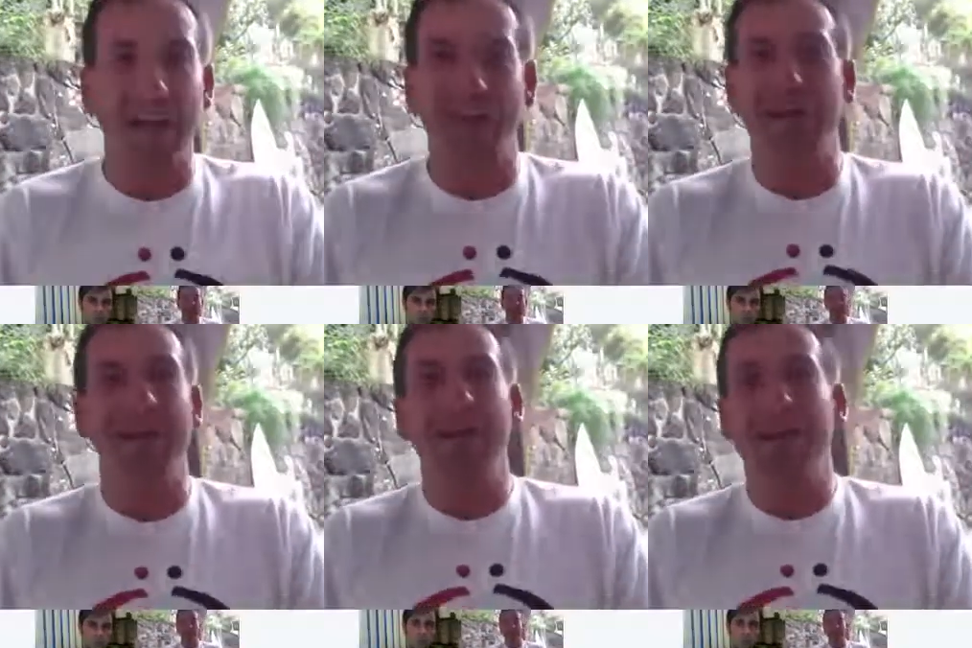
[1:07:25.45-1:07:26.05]
Like,
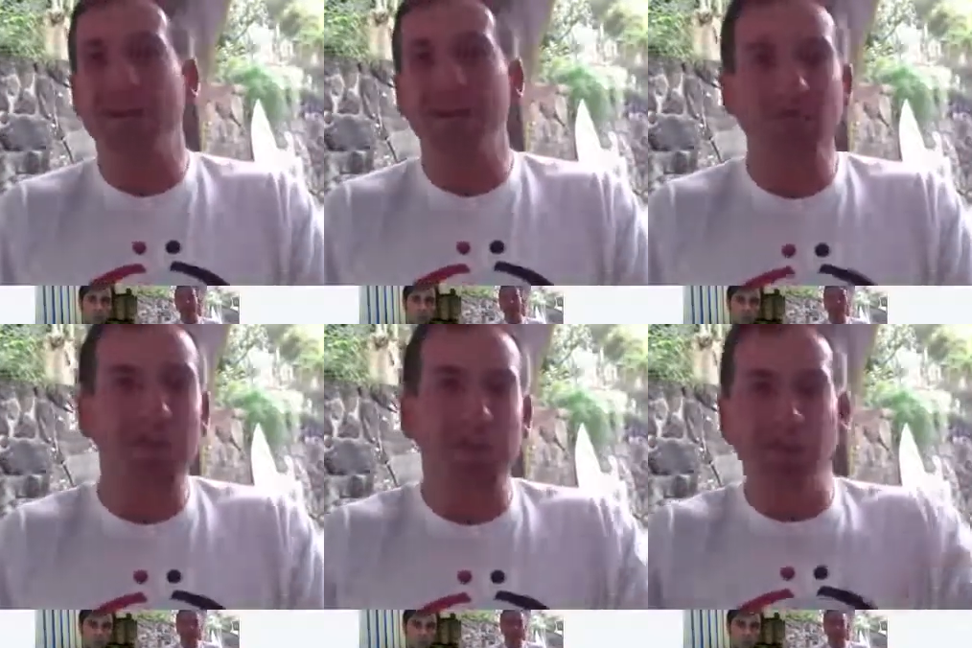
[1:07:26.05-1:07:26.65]
get a
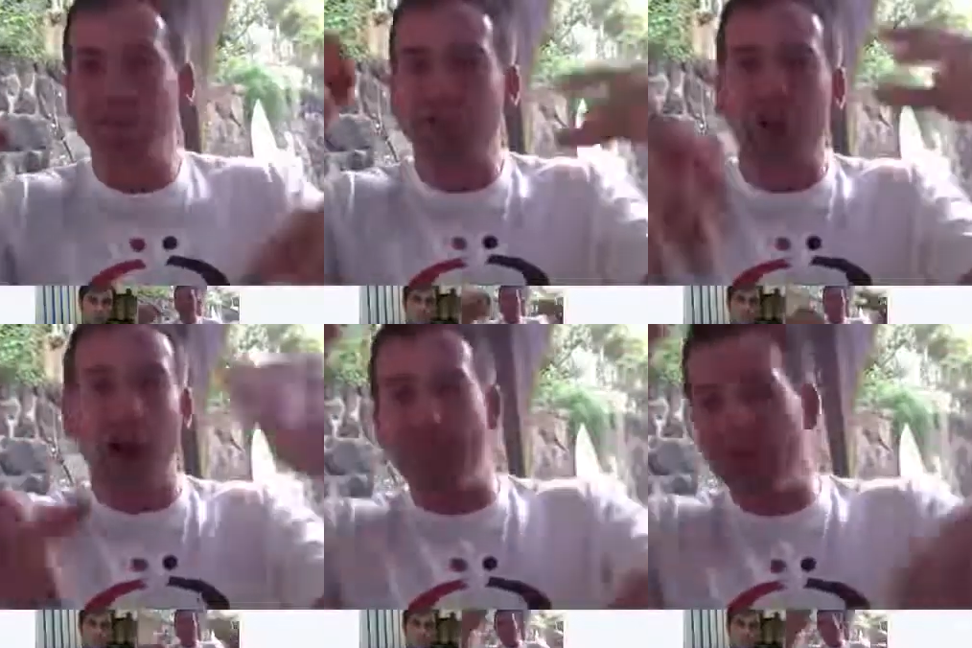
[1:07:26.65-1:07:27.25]
real
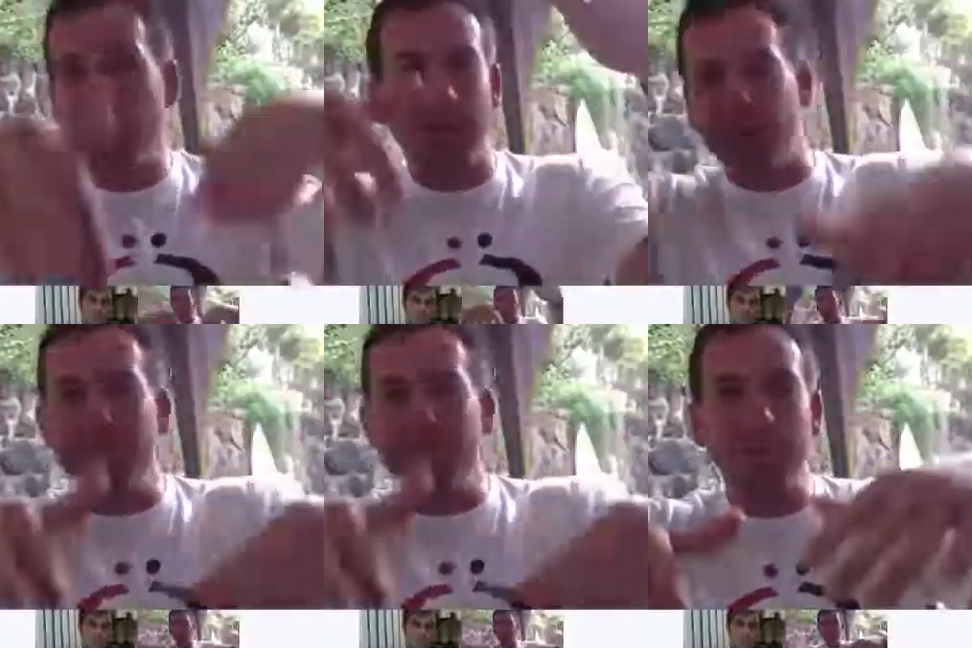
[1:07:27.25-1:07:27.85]
job. You're at your
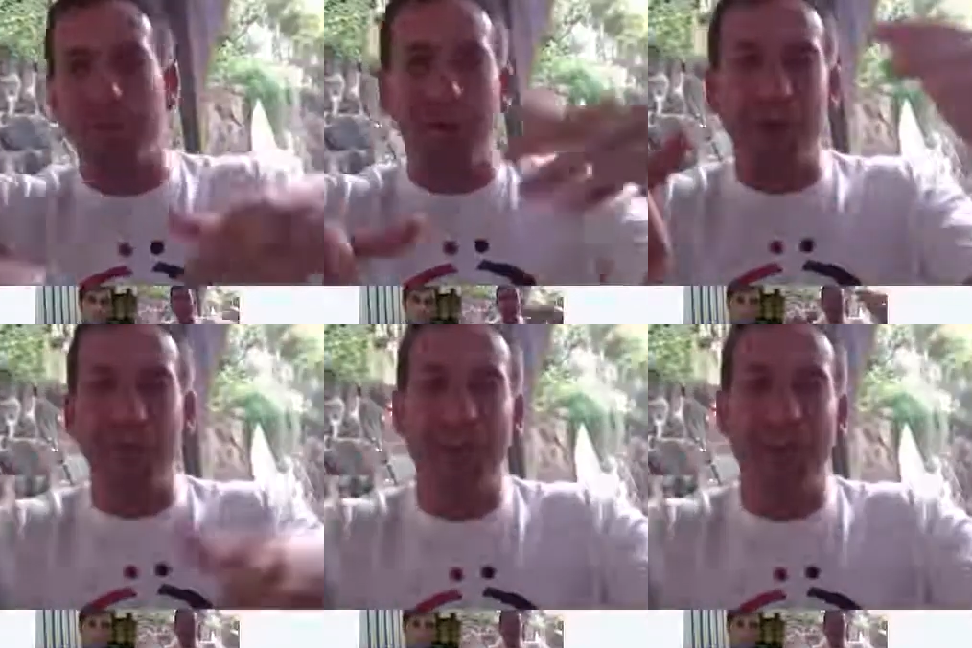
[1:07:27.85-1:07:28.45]
computer
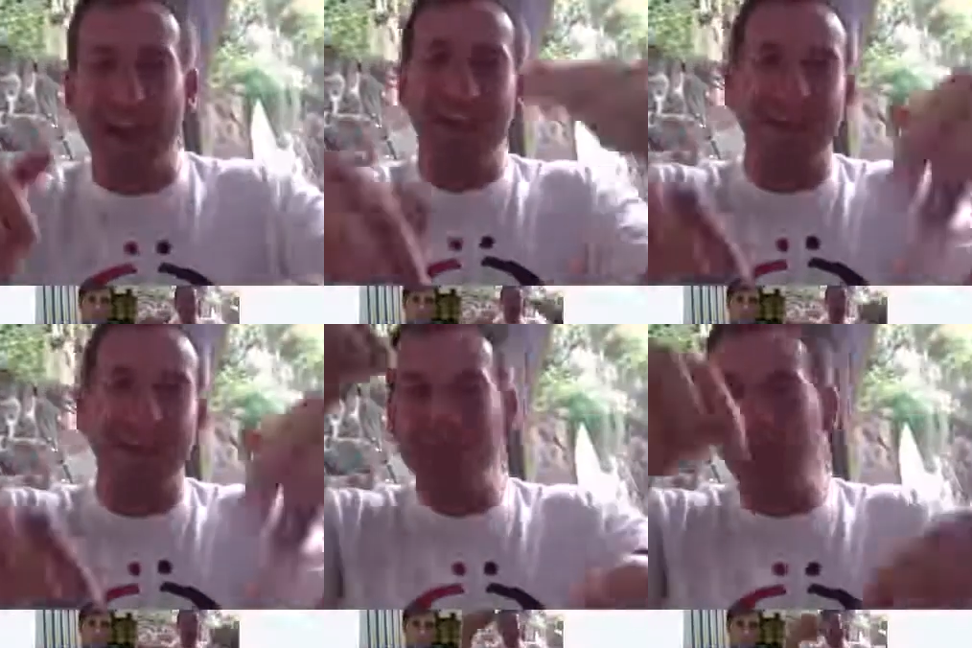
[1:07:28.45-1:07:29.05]
all day,
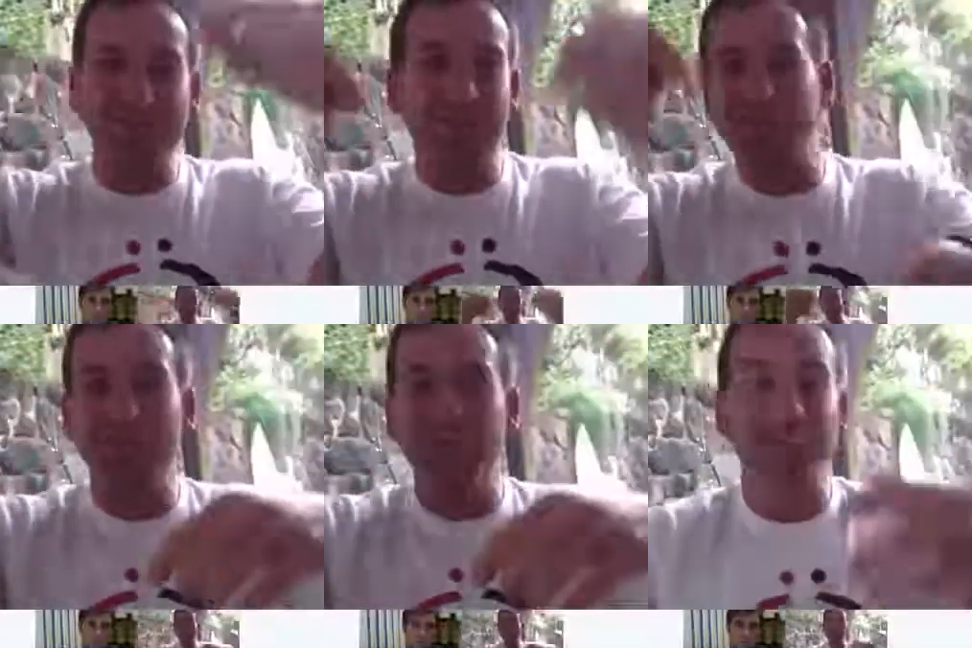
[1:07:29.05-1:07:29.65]
like,
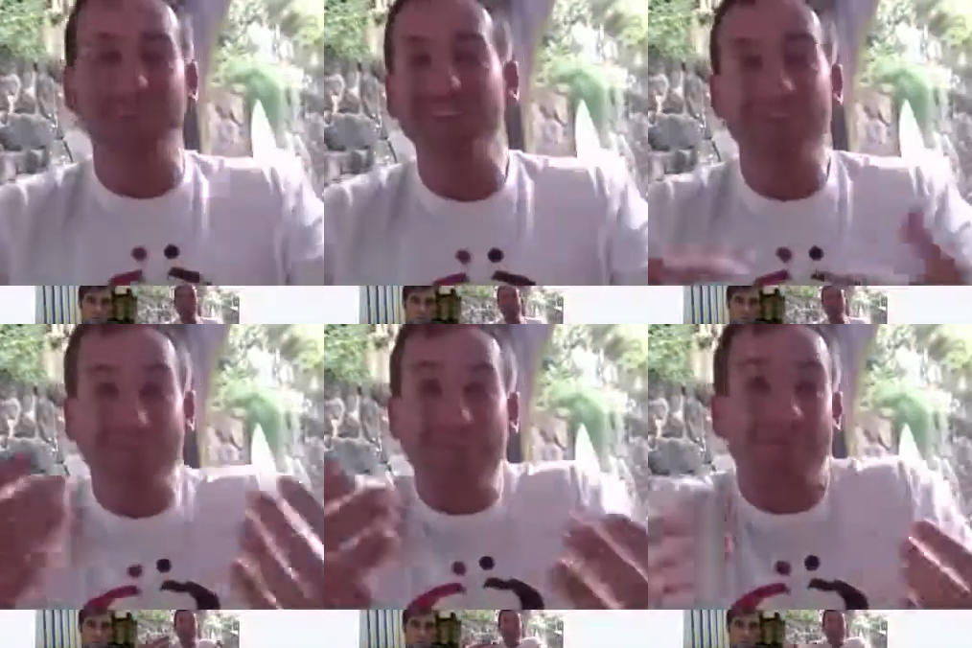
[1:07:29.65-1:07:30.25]
you
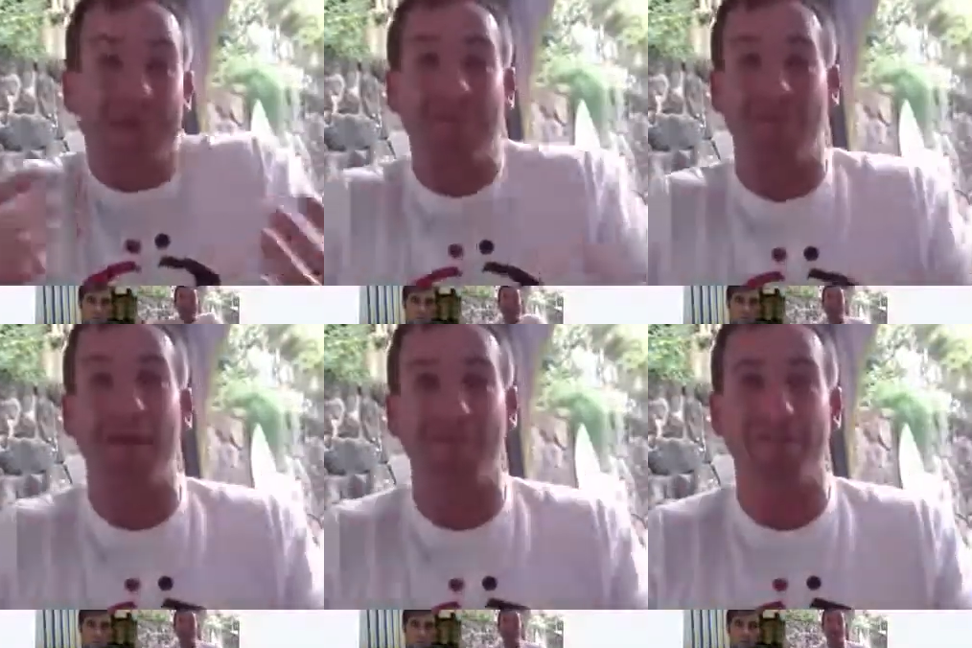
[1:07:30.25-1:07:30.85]
know, people make
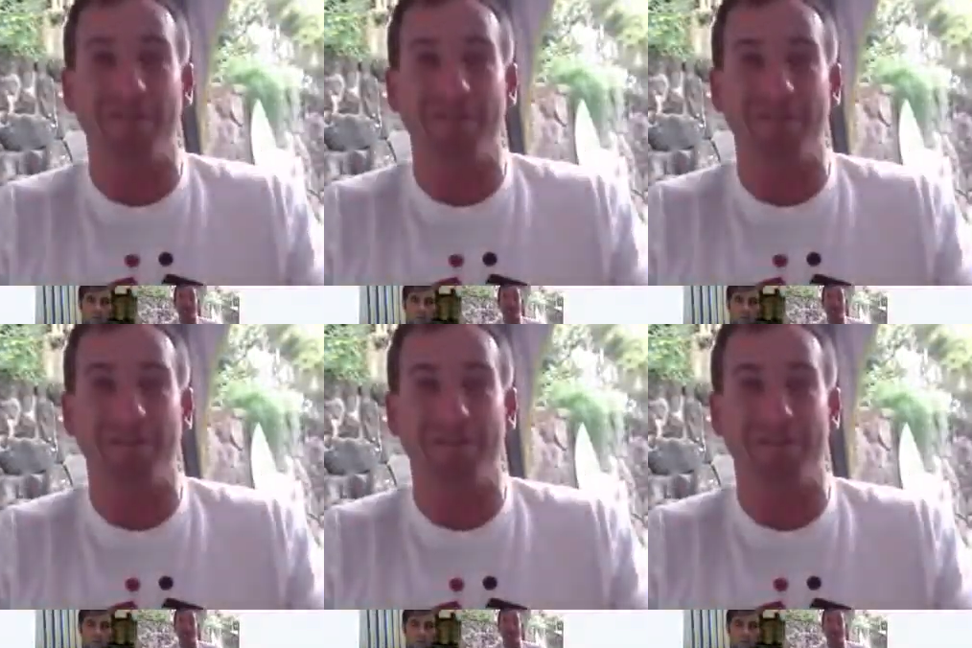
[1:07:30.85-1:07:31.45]
fun of
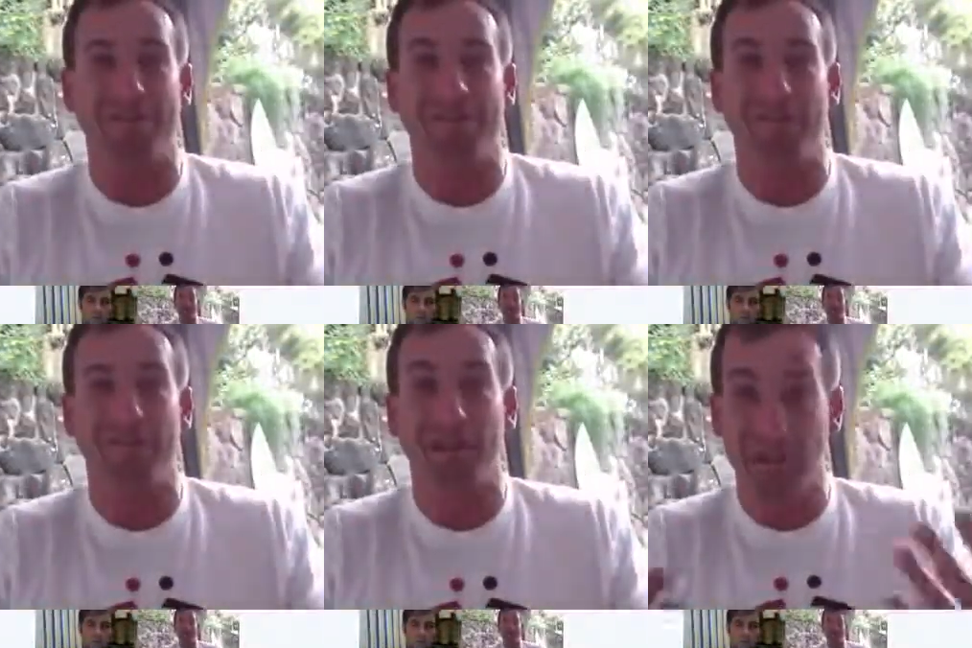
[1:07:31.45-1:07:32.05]
us.
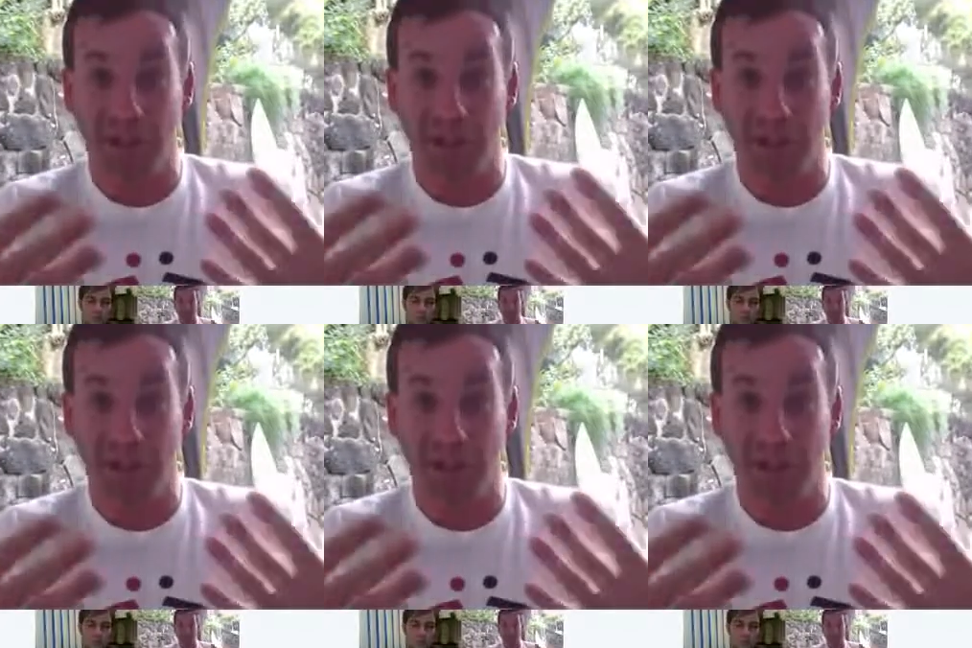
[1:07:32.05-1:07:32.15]
You know,